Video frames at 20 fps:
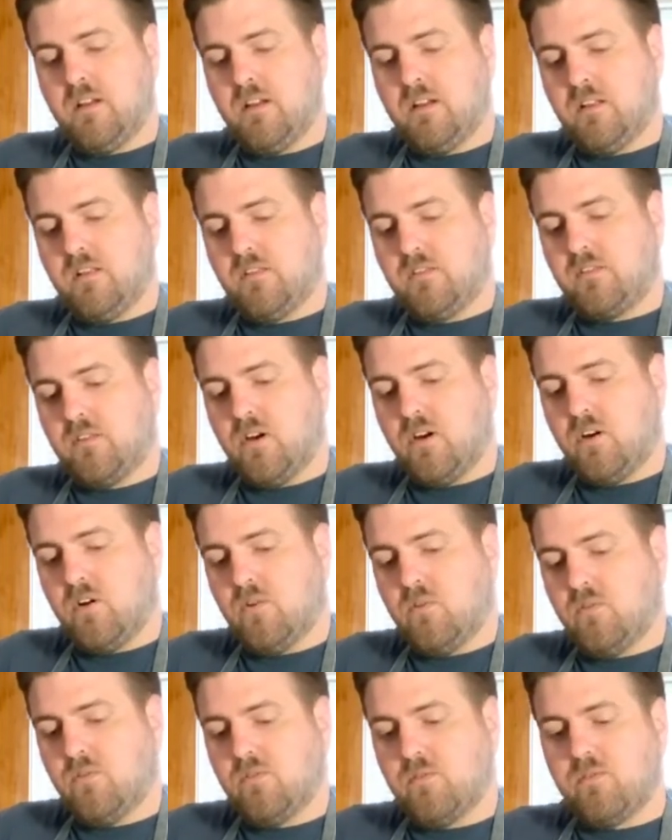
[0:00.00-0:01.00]

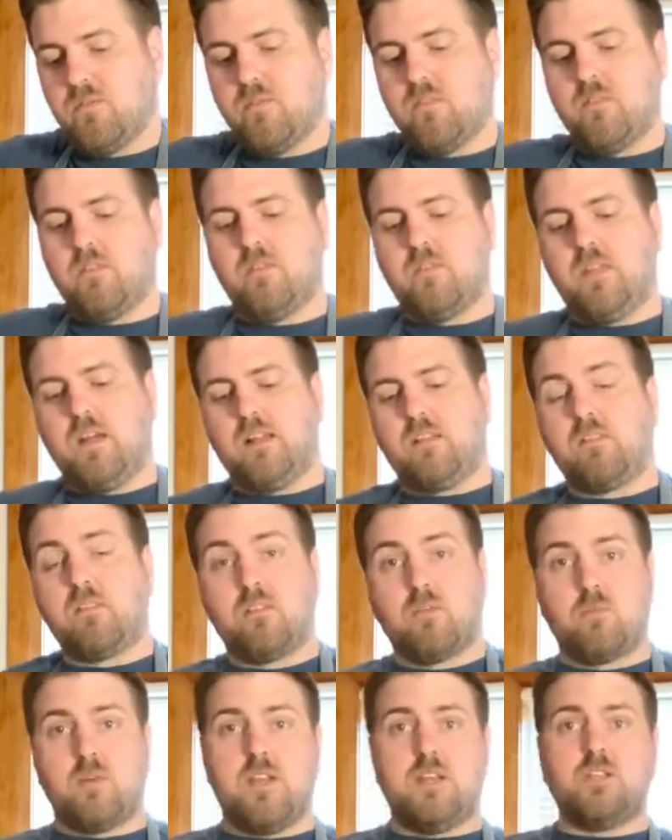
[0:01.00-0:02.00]
So that's the
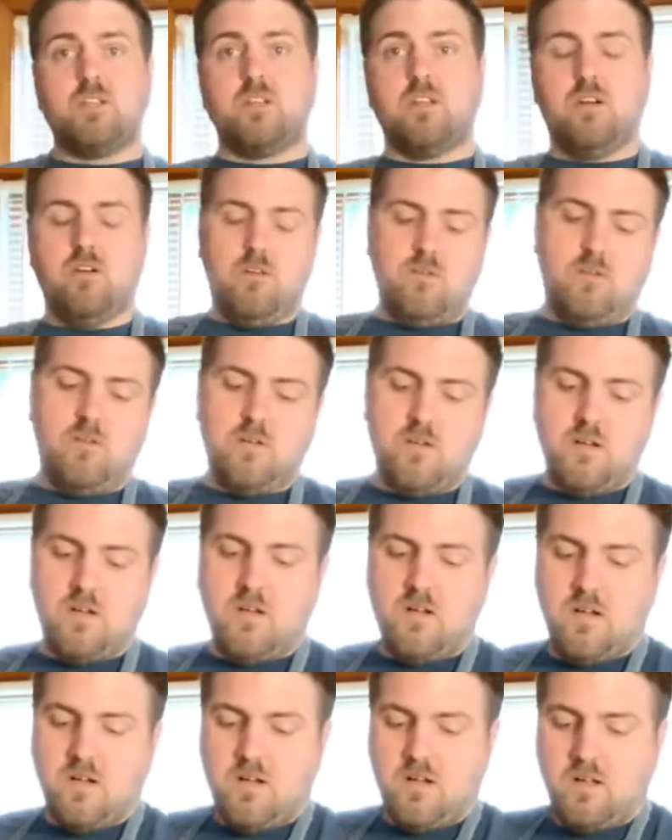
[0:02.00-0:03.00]
ratio.
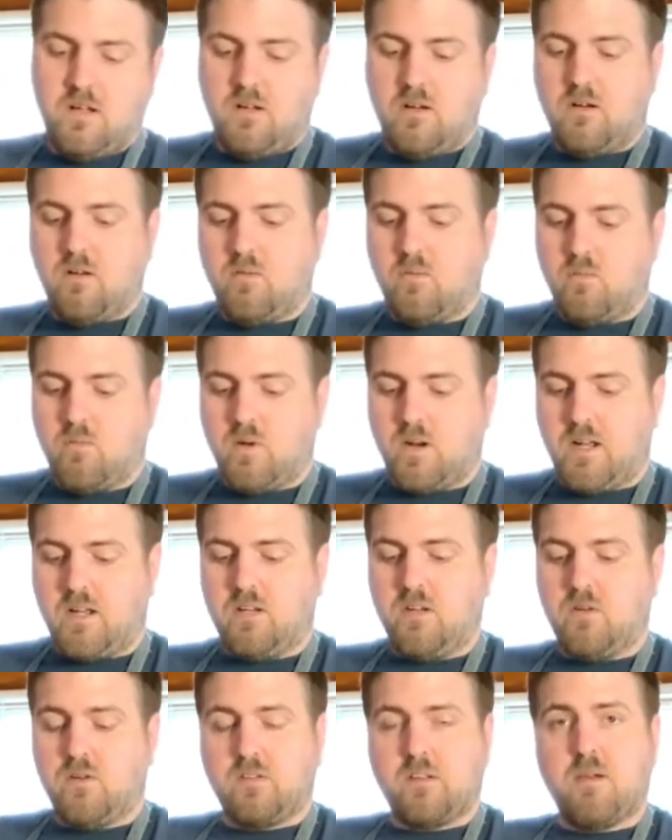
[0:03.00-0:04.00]
What I
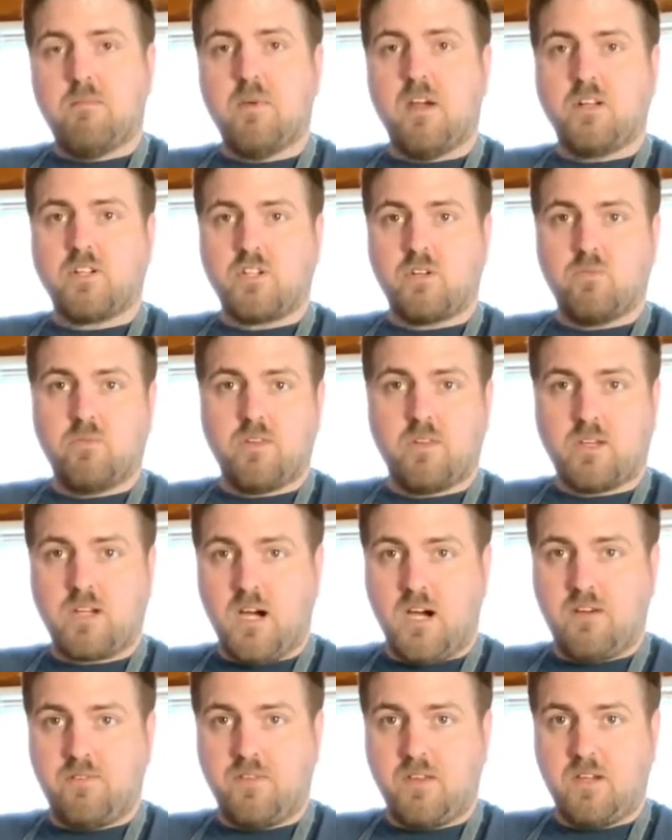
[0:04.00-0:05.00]
do is I measure with a
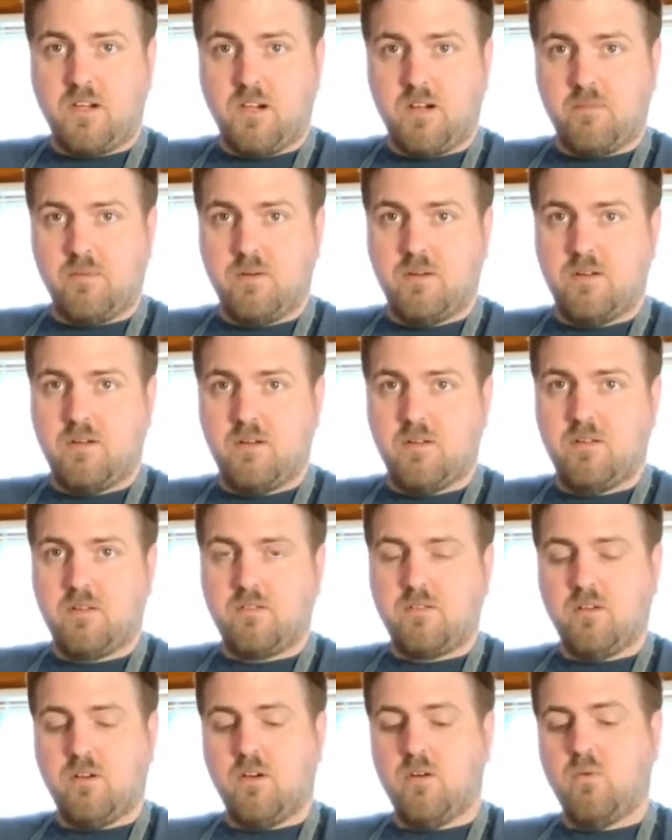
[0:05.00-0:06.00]
coffee cup.
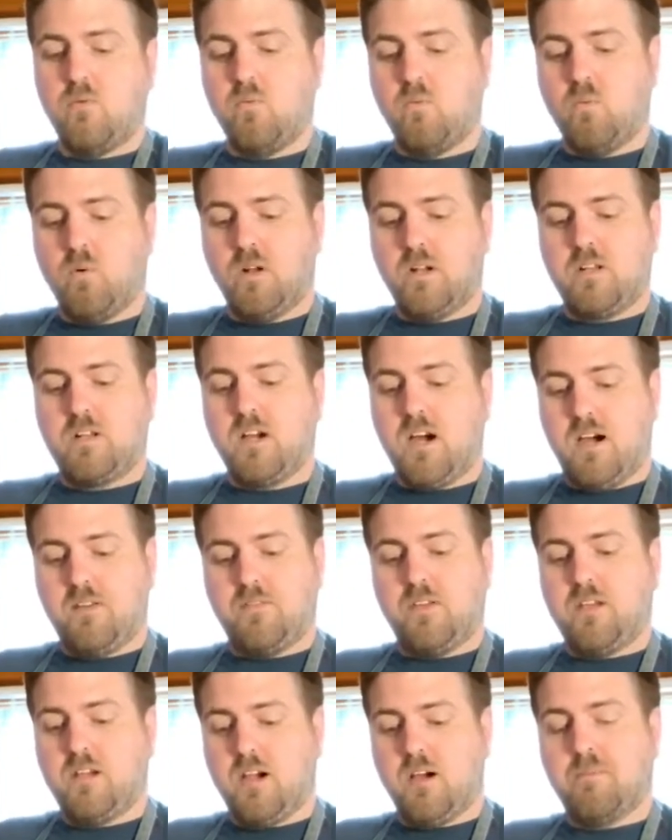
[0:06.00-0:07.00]
So 1 coffee
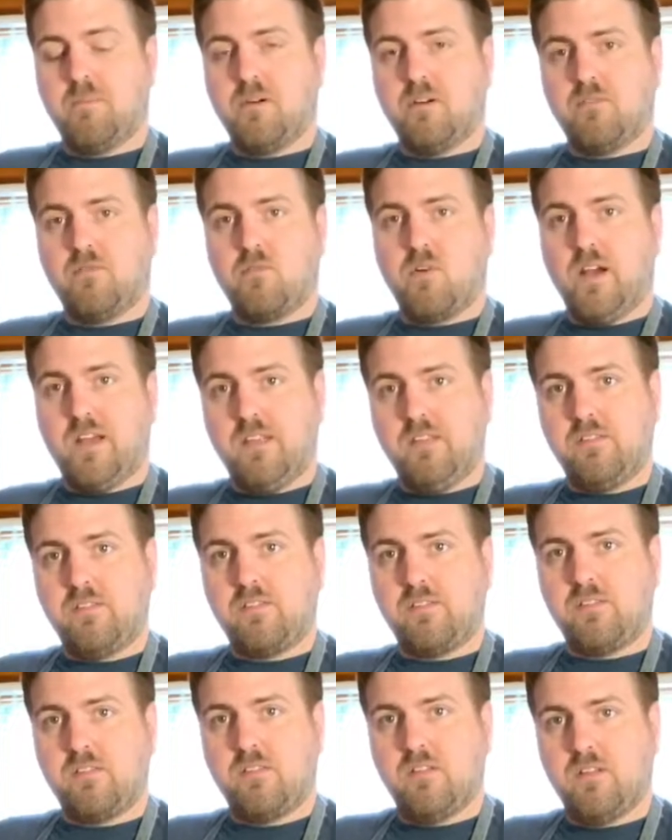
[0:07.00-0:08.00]
cup of
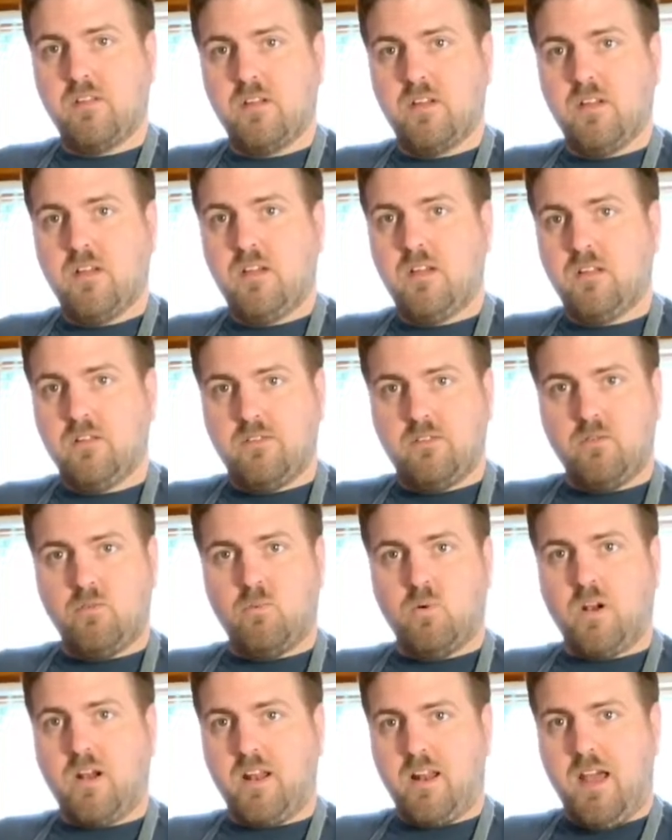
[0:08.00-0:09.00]
rice to
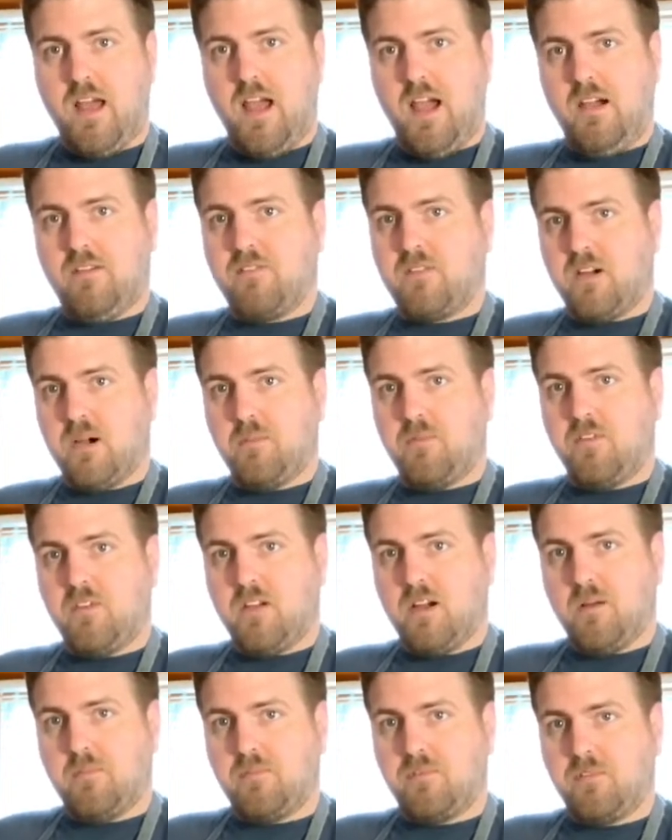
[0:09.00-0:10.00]
1.5 coffee
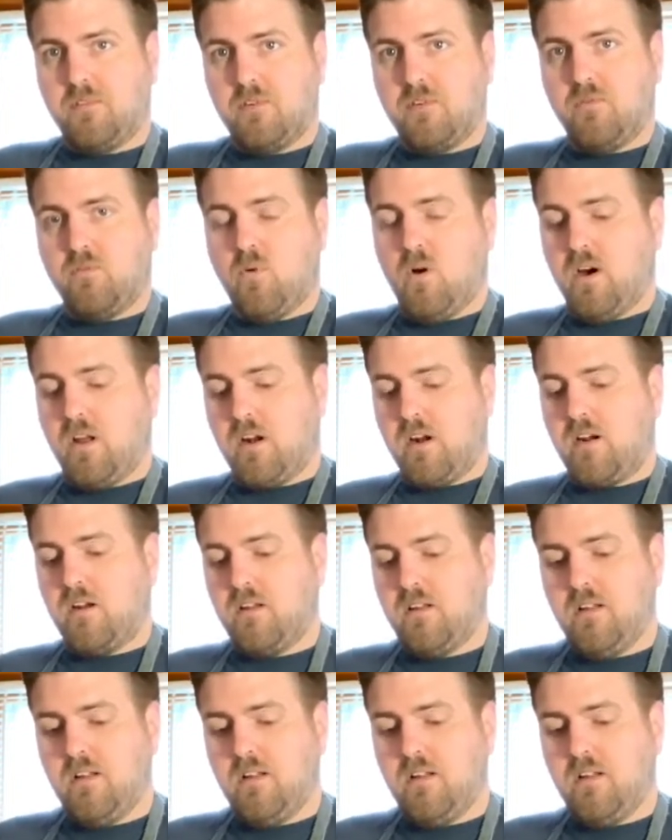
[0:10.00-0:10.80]
cups of water.